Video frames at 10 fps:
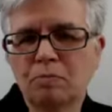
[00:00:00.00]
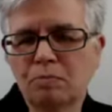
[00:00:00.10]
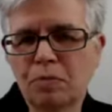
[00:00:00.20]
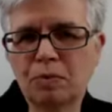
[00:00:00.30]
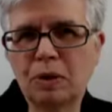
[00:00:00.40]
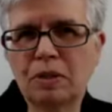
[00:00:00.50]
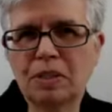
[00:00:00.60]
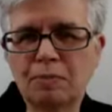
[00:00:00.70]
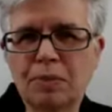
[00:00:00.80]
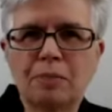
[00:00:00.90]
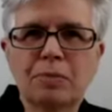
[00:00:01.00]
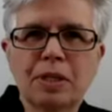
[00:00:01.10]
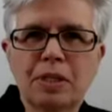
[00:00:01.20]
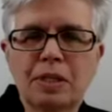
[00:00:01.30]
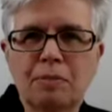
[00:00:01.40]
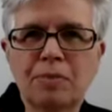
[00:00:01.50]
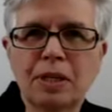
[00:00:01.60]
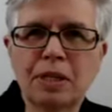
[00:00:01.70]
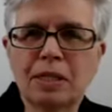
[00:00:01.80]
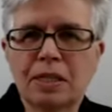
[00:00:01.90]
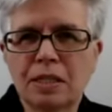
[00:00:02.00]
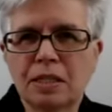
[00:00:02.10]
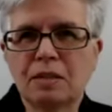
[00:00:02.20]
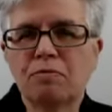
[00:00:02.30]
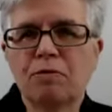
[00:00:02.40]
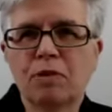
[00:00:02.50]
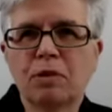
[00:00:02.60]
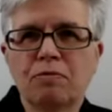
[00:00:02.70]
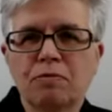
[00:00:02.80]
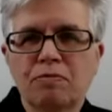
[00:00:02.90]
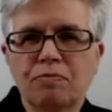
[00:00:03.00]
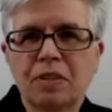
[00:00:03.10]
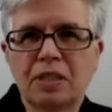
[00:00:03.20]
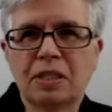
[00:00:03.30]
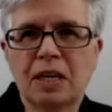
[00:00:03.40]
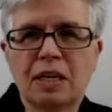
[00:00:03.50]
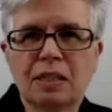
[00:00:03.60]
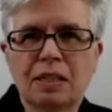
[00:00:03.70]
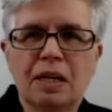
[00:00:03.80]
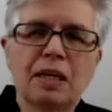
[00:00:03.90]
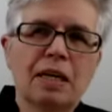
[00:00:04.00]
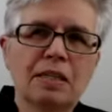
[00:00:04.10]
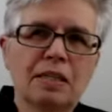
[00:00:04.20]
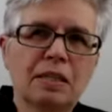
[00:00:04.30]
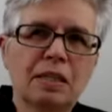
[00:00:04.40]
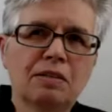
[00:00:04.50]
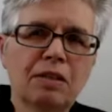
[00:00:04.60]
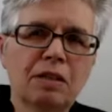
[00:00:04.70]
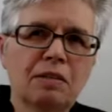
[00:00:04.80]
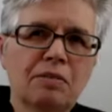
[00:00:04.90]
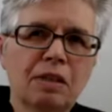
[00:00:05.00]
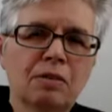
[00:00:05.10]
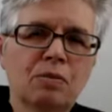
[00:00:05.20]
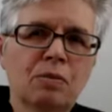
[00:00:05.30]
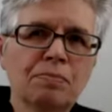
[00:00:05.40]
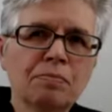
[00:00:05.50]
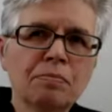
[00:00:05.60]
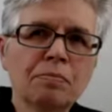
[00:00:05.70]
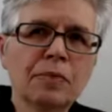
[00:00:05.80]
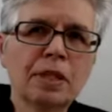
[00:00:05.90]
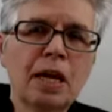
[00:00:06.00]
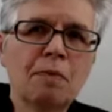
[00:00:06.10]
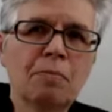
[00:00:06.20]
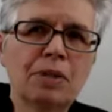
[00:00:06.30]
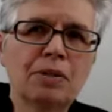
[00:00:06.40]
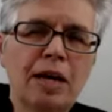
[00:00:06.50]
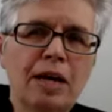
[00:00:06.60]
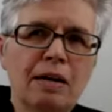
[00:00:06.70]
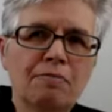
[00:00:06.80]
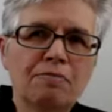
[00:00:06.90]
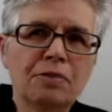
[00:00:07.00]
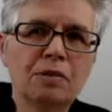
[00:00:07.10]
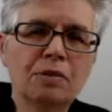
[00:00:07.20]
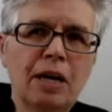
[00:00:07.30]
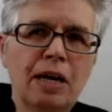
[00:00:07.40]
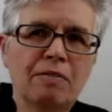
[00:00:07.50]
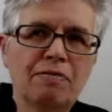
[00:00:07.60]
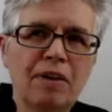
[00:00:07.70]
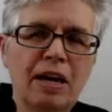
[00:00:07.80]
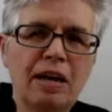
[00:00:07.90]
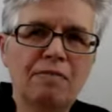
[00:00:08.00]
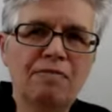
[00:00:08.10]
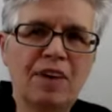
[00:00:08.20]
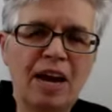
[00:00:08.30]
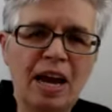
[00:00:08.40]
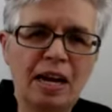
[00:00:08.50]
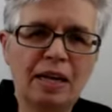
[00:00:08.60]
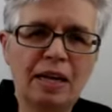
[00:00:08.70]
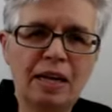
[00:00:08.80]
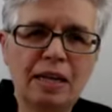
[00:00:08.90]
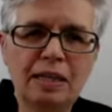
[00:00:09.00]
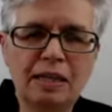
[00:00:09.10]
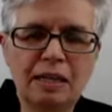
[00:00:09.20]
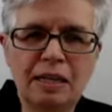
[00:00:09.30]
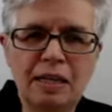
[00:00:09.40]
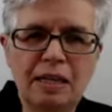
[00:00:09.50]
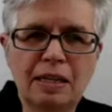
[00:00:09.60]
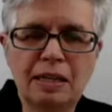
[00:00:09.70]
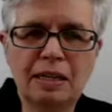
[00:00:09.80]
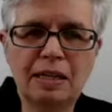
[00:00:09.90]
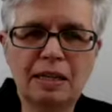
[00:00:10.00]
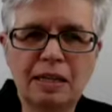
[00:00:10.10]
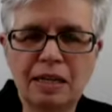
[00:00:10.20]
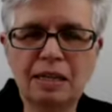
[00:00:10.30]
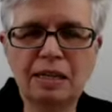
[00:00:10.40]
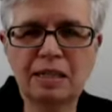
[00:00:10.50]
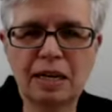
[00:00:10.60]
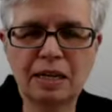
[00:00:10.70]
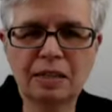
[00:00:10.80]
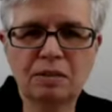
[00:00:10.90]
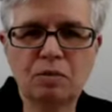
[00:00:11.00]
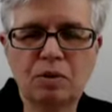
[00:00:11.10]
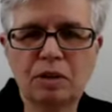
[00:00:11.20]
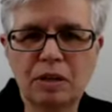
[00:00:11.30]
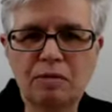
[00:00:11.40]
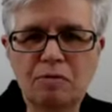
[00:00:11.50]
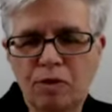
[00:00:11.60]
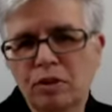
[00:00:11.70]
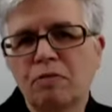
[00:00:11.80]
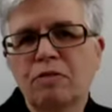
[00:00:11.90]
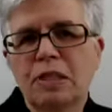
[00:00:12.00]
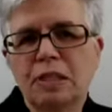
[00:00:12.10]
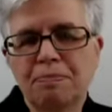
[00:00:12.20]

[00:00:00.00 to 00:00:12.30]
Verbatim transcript: well sometimes it's something that sits in front of the duct that has the heat recovery core but you have so you have a fan in in the in the duct or in front of it